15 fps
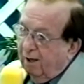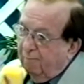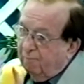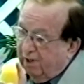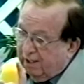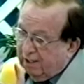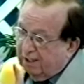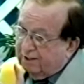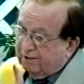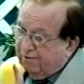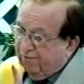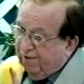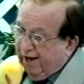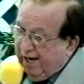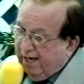
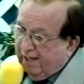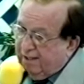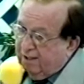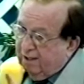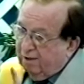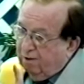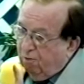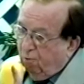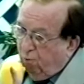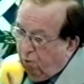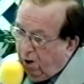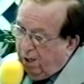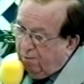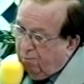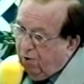because that
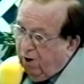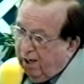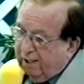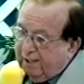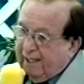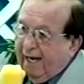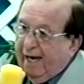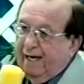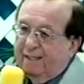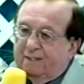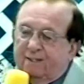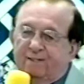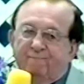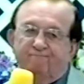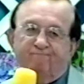one
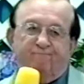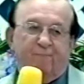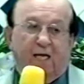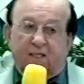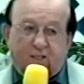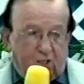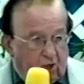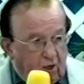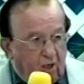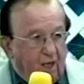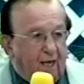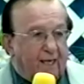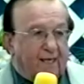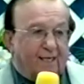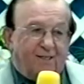broadcast, that's all
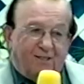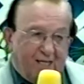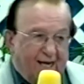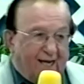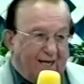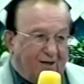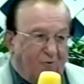I can take.